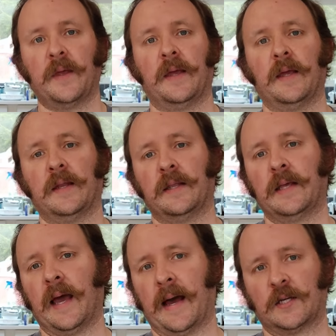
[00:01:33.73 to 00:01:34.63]
in
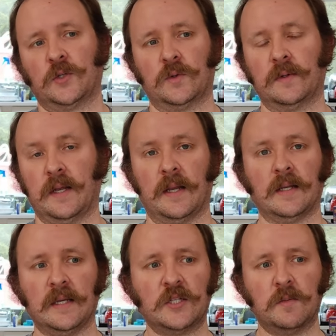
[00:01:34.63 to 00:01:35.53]

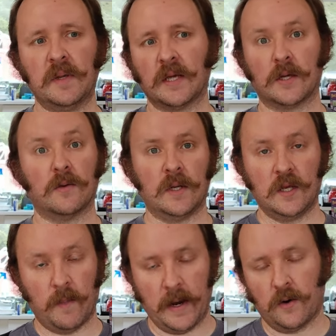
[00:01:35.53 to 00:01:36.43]
yeast being a
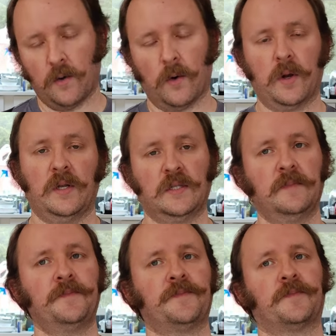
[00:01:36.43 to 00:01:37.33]
unique
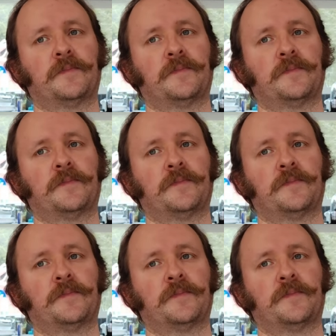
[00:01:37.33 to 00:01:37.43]
microorganism